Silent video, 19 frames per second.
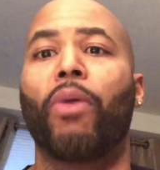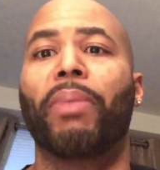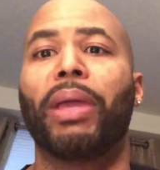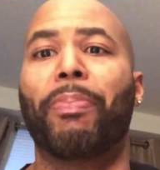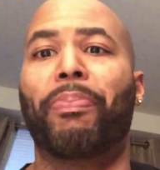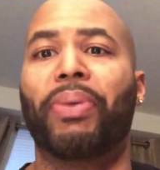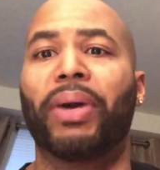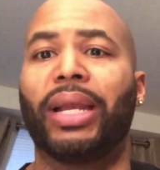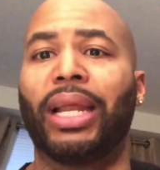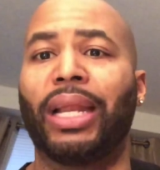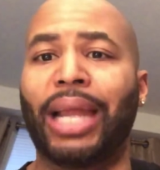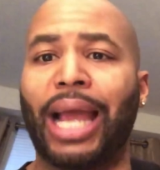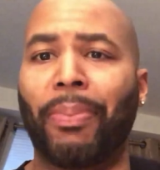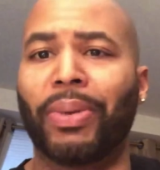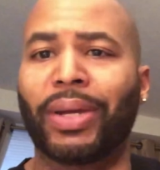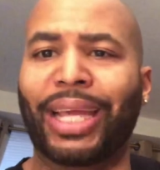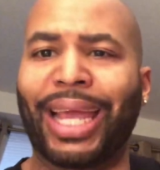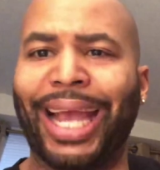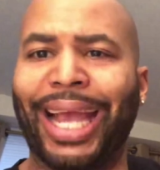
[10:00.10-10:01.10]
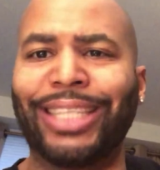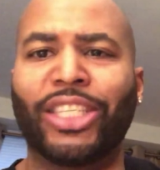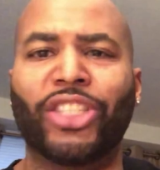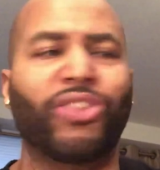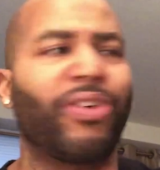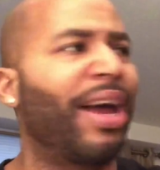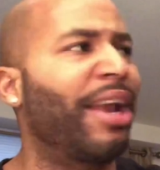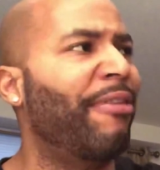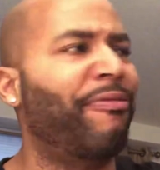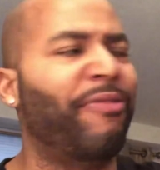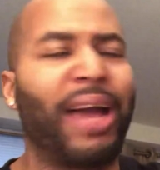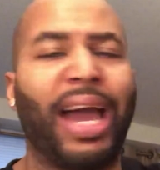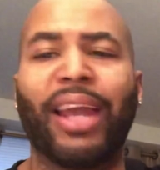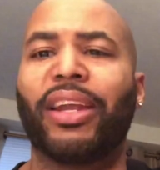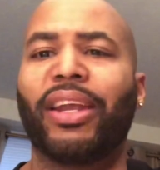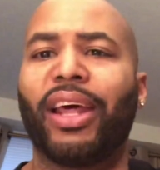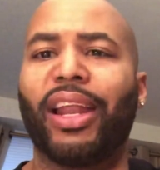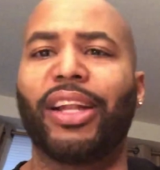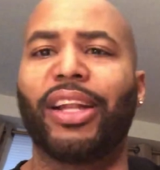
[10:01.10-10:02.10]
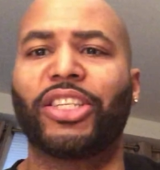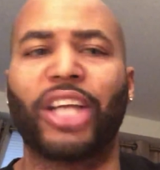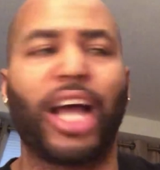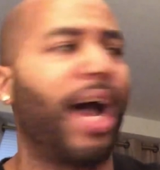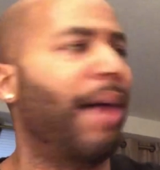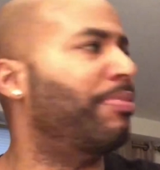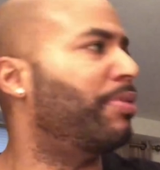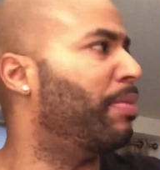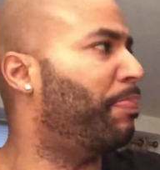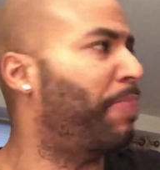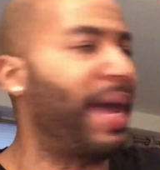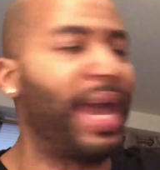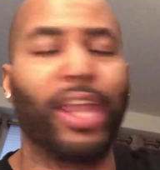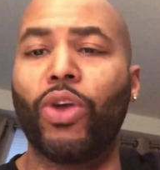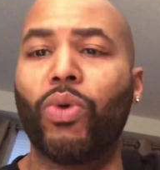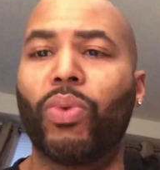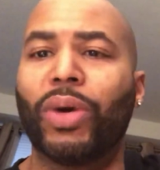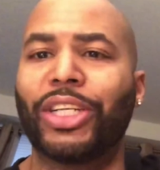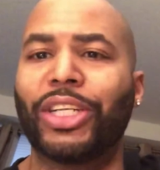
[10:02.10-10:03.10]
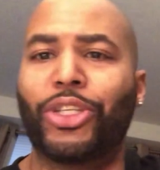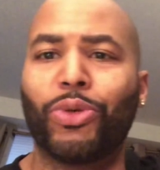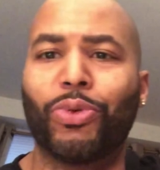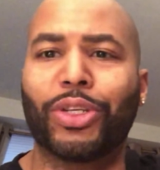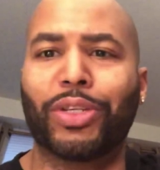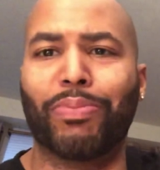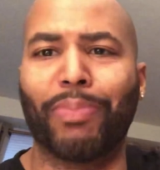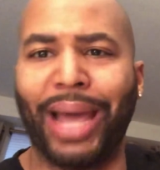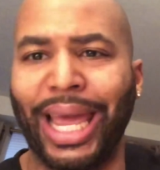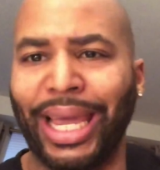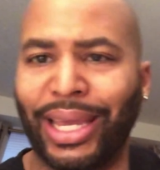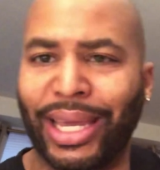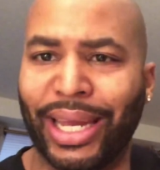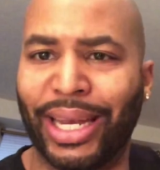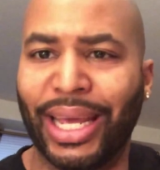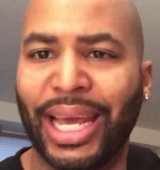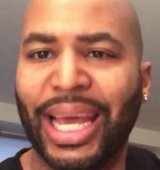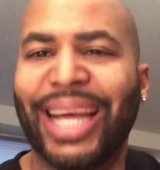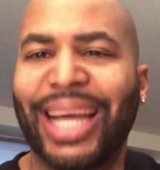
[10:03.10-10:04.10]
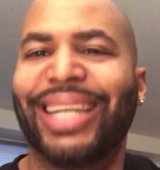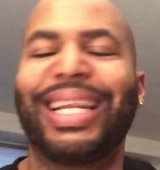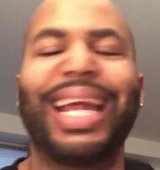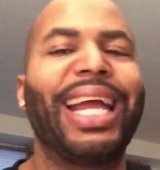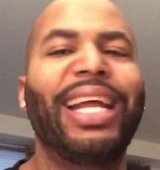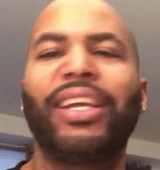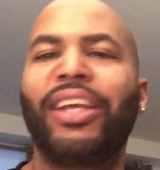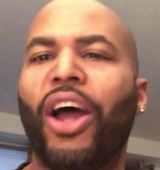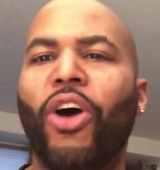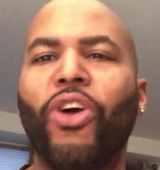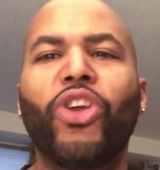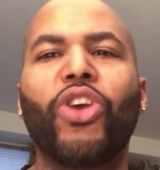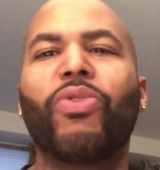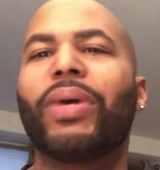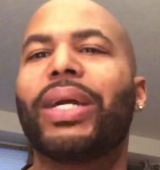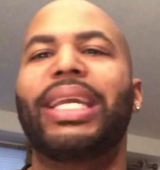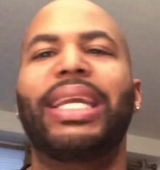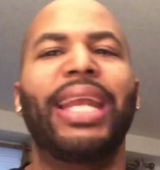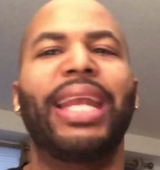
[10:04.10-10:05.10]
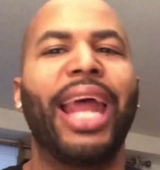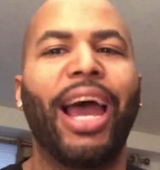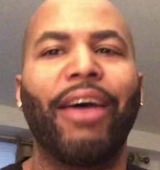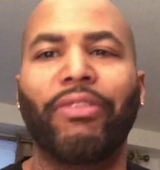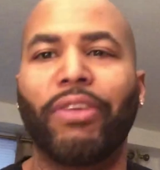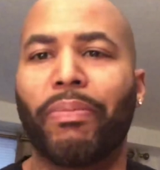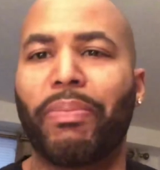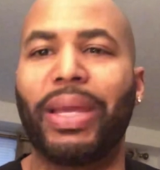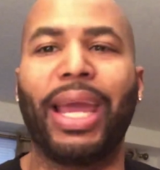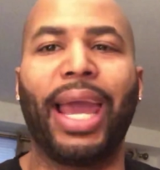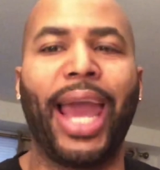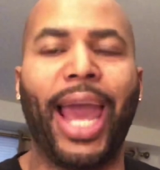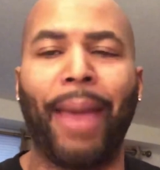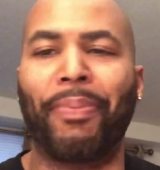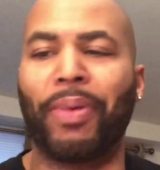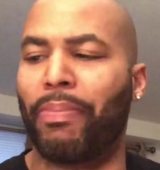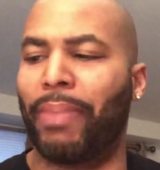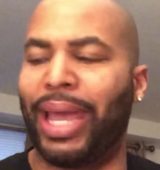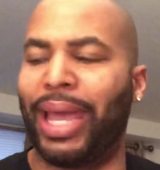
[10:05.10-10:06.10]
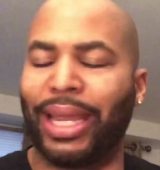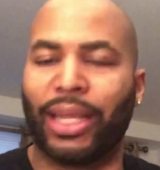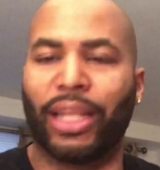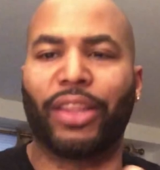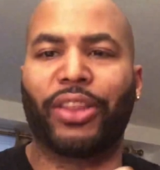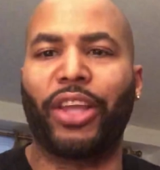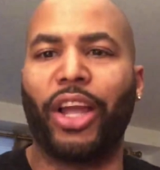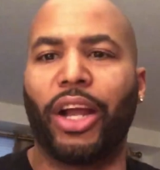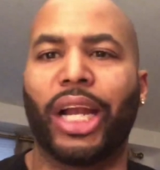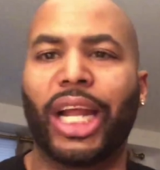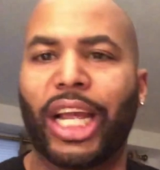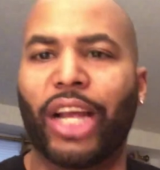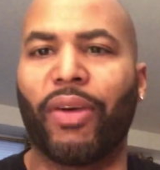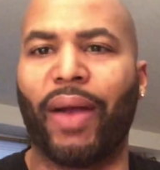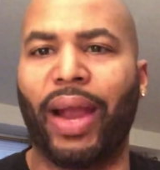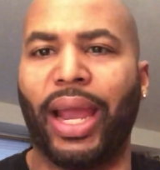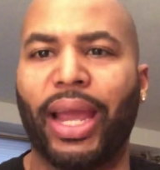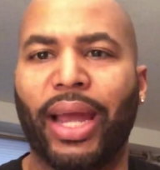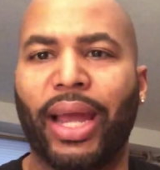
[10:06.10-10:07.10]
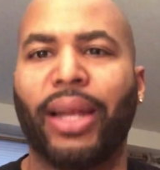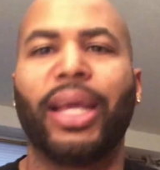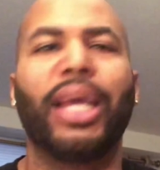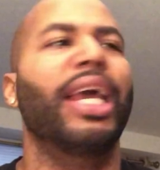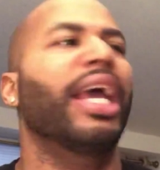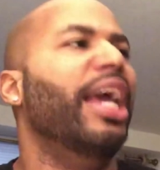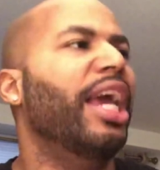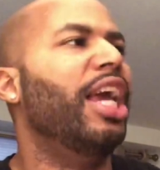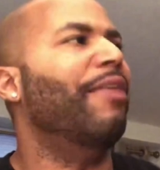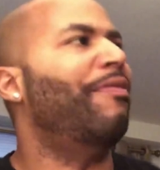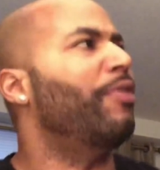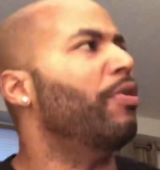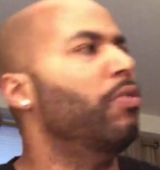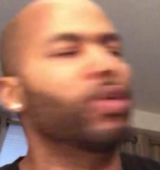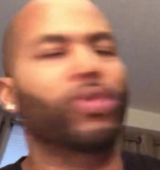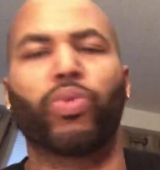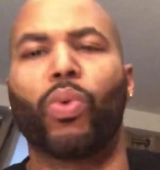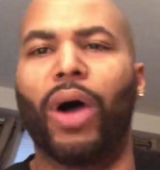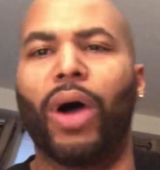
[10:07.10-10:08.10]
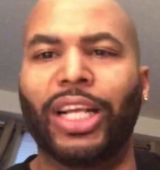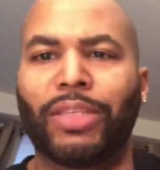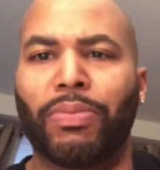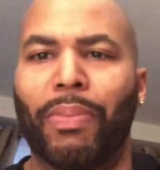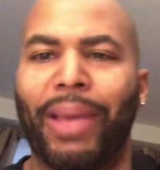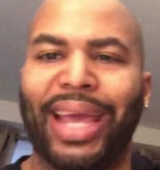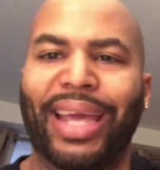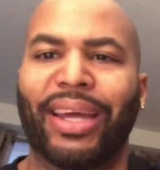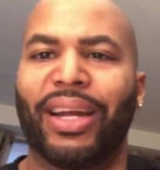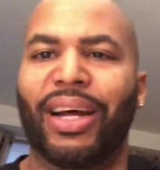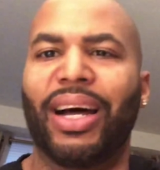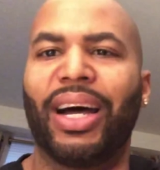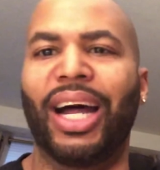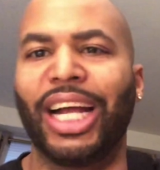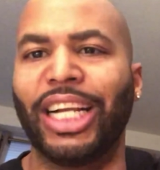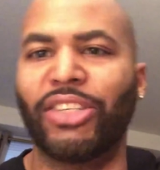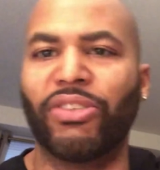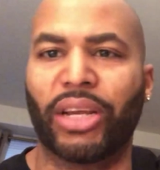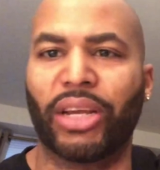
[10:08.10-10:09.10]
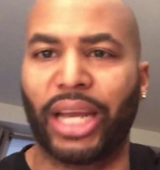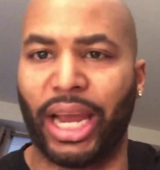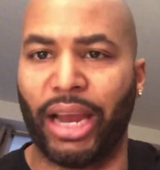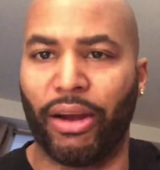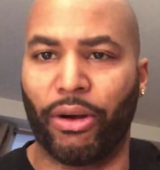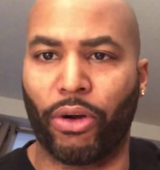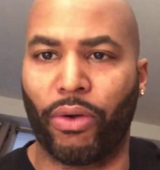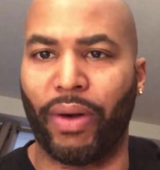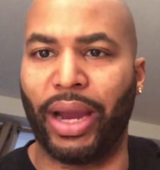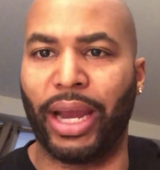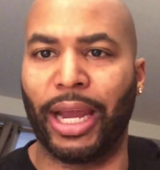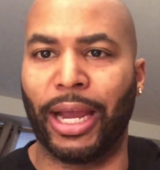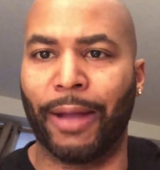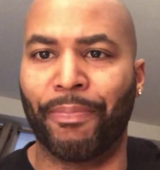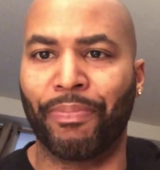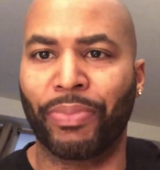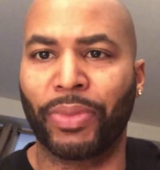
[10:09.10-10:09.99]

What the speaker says: to be putting in an application trying to find another job to pay you what you was making. They know you would never be happy making 30 grand if you was once making 100 grand.